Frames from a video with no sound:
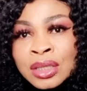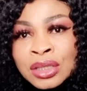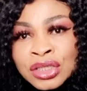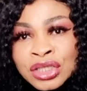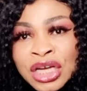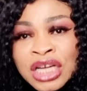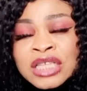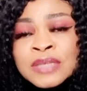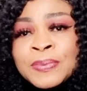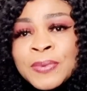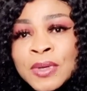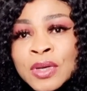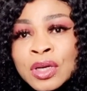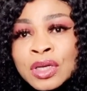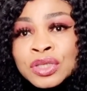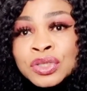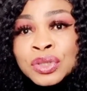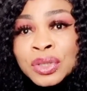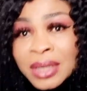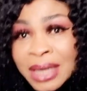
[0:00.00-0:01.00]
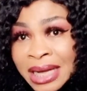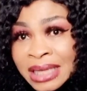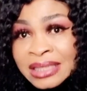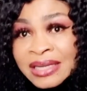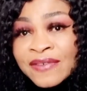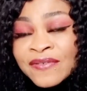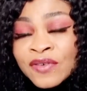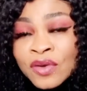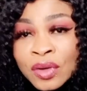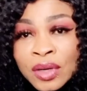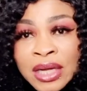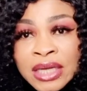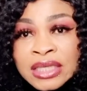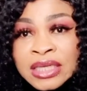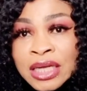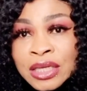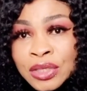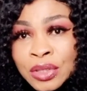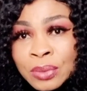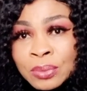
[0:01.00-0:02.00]
Just because you guys have
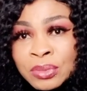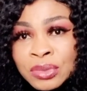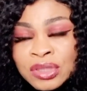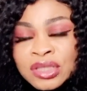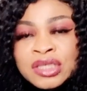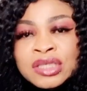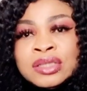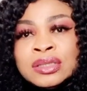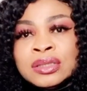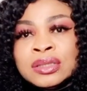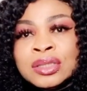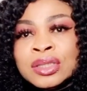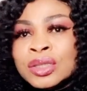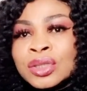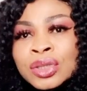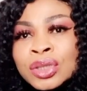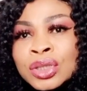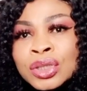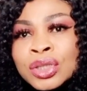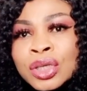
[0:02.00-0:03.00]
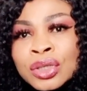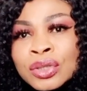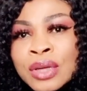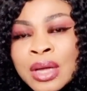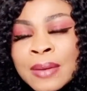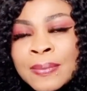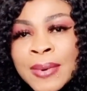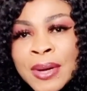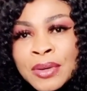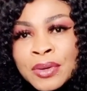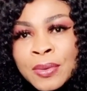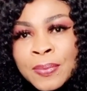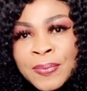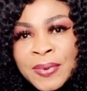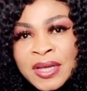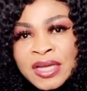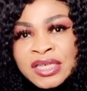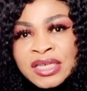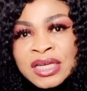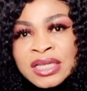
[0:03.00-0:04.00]
collected your money, you don't know about your
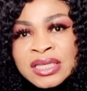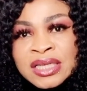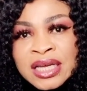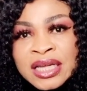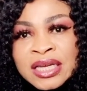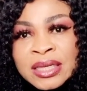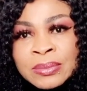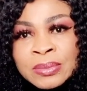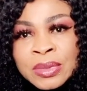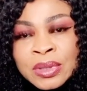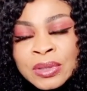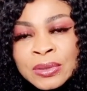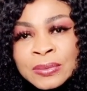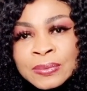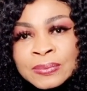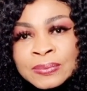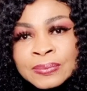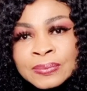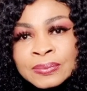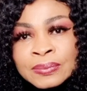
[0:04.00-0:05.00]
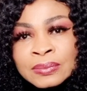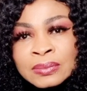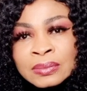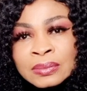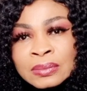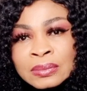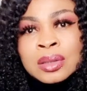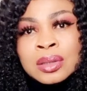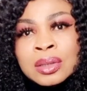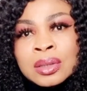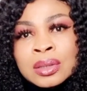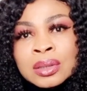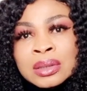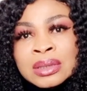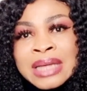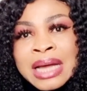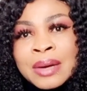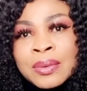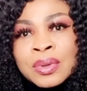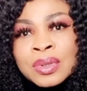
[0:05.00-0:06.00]
patient anymore.
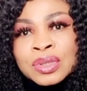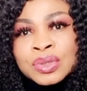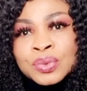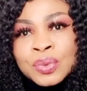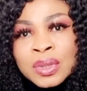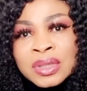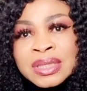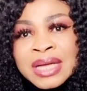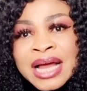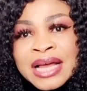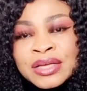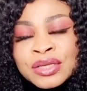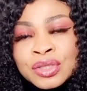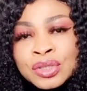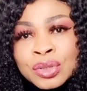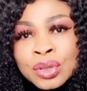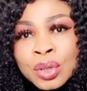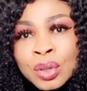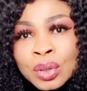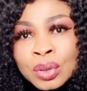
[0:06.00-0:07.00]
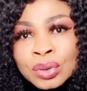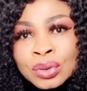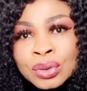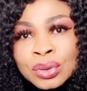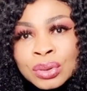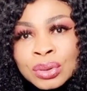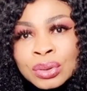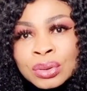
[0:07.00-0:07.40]
That was what I told